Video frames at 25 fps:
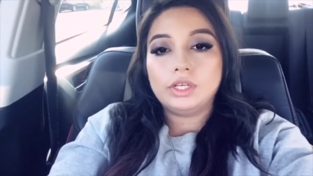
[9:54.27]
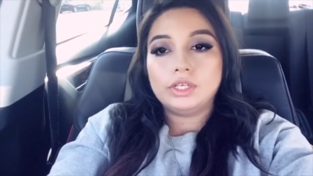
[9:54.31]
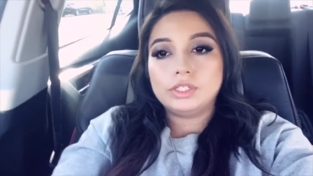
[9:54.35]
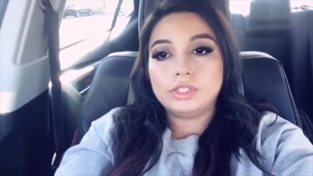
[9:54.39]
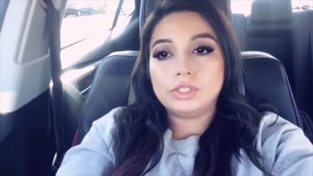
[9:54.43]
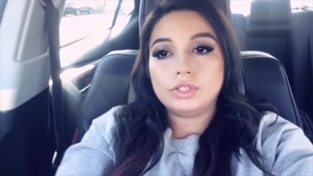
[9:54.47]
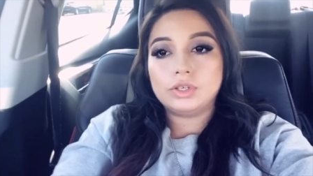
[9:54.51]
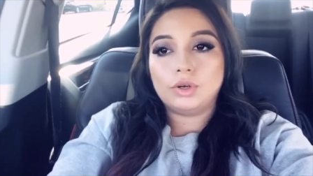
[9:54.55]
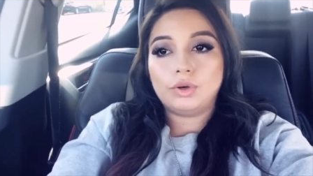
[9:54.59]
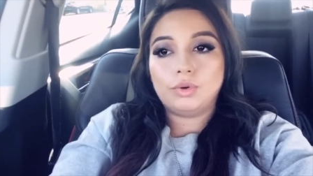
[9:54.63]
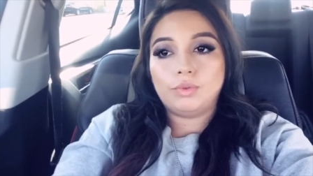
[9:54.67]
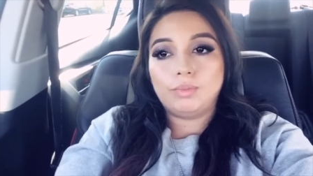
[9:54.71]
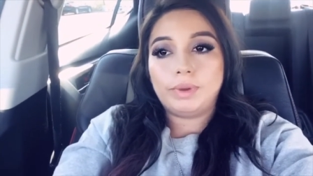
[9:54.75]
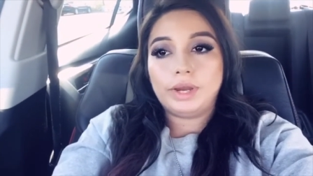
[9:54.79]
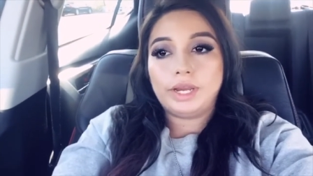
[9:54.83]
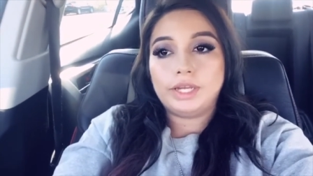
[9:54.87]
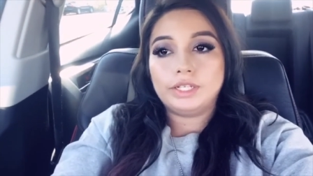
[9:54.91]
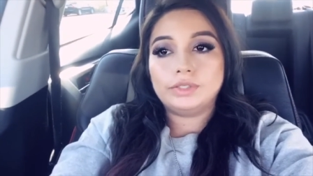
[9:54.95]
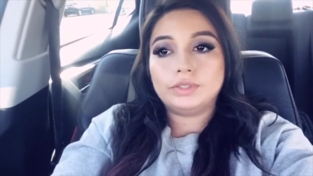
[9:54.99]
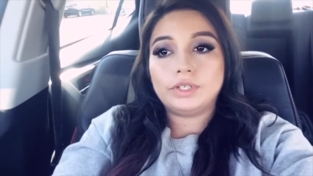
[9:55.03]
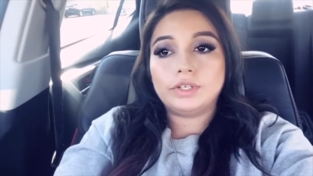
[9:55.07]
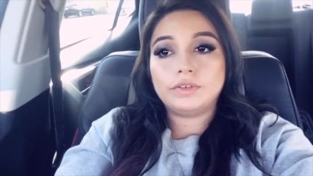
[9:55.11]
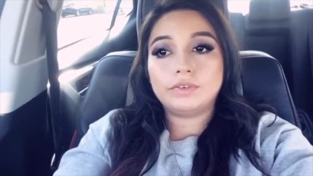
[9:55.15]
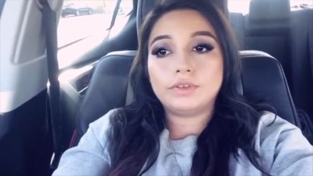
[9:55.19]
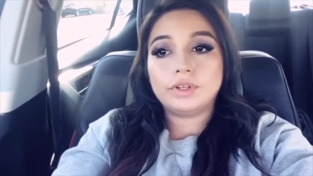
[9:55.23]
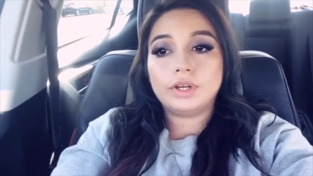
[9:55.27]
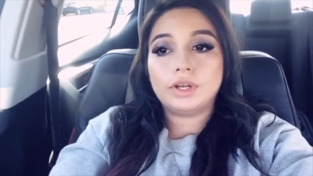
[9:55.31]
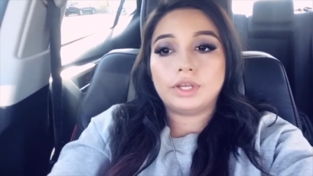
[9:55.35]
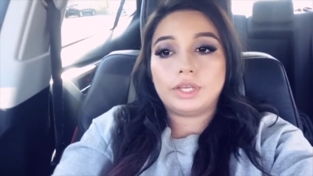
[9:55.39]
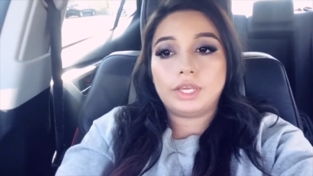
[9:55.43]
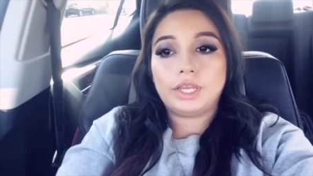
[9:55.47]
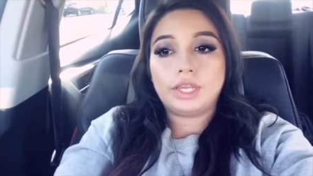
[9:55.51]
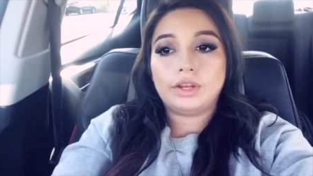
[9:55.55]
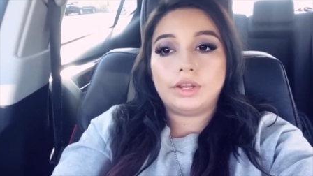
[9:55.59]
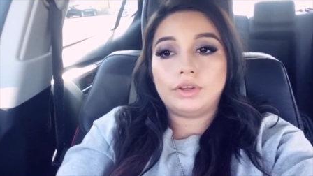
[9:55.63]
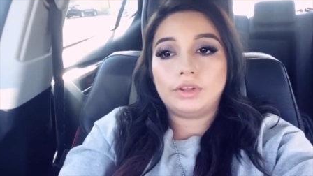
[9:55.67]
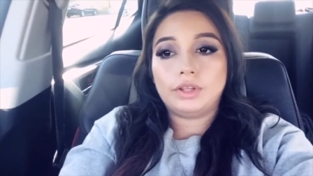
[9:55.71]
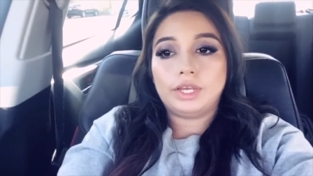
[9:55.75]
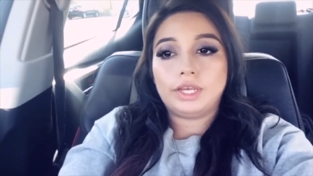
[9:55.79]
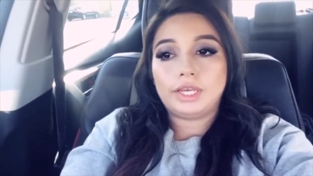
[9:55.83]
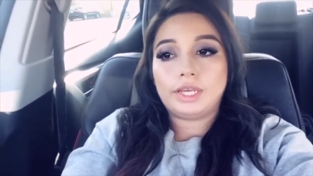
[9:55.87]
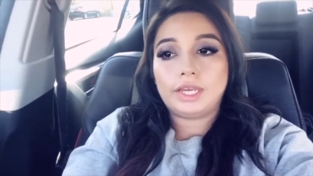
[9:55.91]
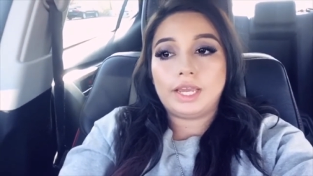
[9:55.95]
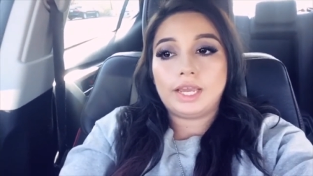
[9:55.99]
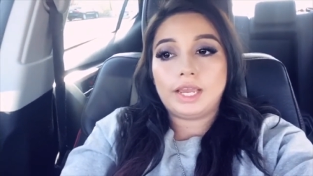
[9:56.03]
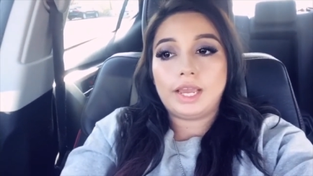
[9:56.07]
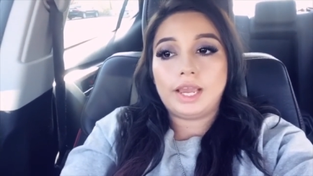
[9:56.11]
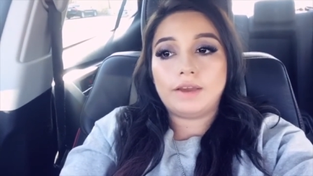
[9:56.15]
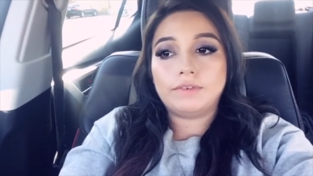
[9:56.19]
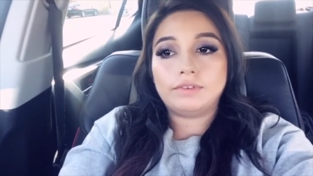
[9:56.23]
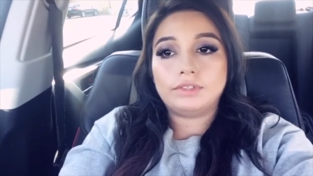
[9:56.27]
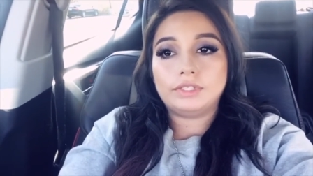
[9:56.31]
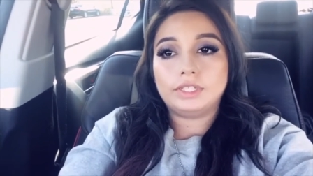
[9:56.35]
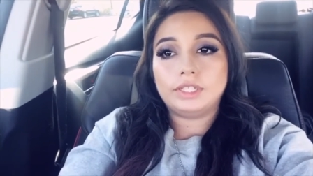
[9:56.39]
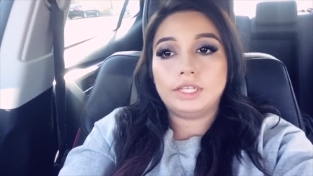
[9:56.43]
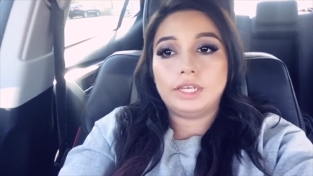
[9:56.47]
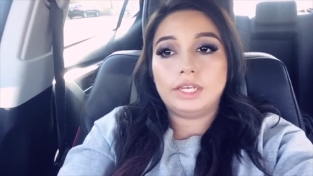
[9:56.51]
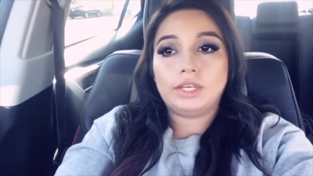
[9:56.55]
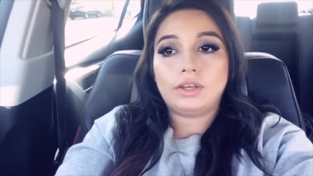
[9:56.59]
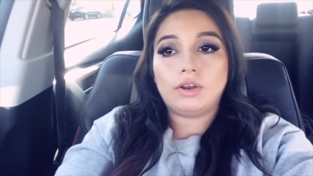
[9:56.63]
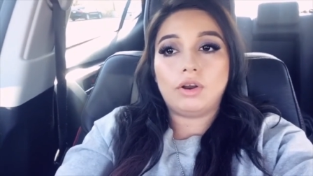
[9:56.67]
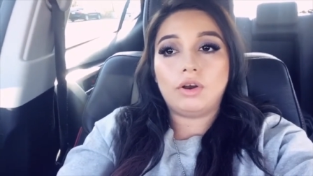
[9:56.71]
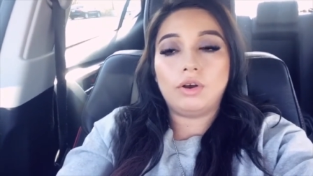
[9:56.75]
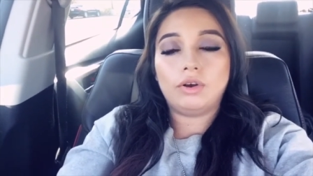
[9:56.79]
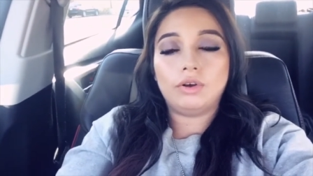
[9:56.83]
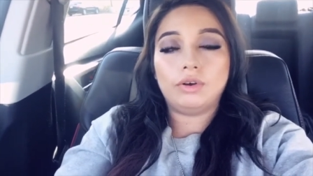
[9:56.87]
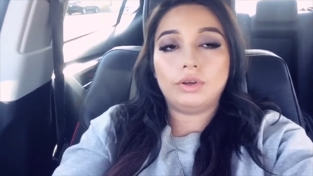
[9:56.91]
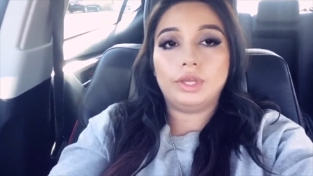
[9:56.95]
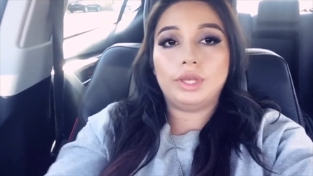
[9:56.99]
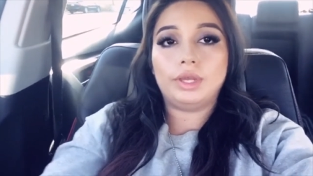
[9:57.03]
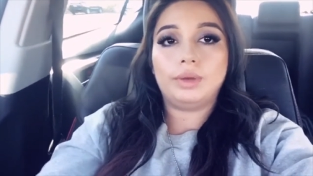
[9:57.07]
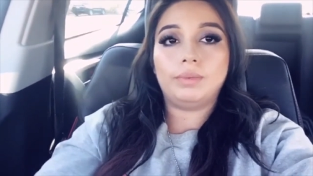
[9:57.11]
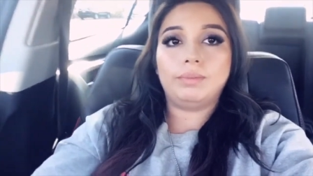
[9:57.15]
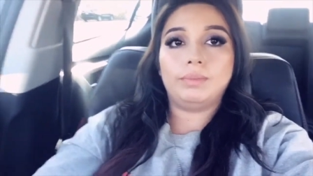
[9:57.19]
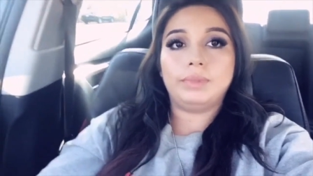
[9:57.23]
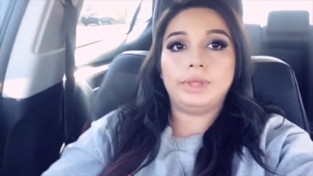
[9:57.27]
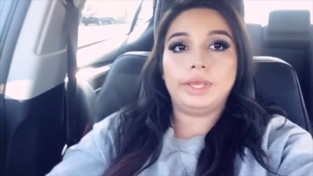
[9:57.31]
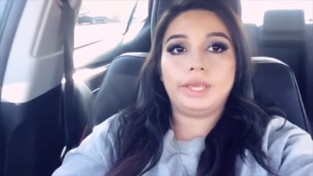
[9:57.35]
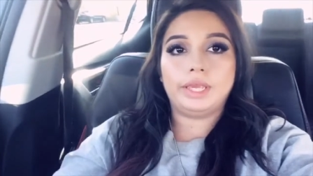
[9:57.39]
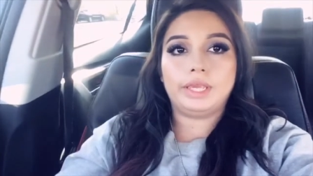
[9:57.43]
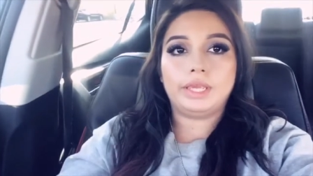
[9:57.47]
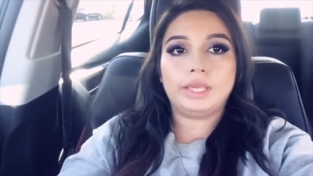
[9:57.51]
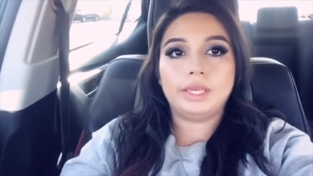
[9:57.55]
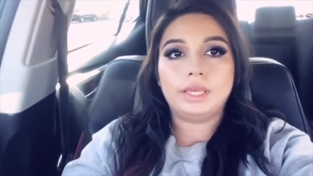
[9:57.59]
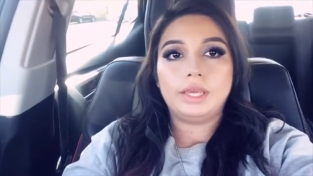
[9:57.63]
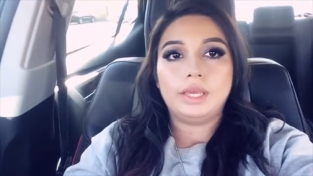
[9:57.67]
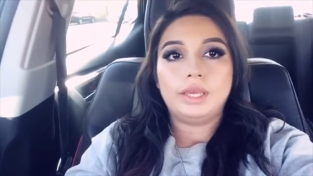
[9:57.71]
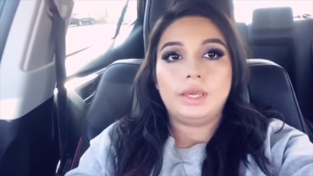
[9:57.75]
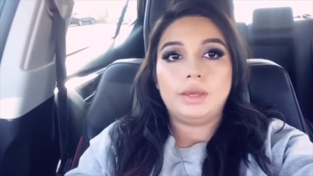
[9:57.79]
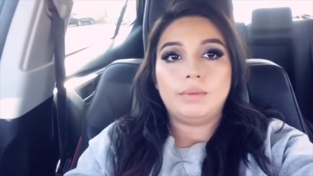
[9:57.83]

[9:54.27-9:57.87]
So by 12 o'clock here, like, I have to, like, call him, like,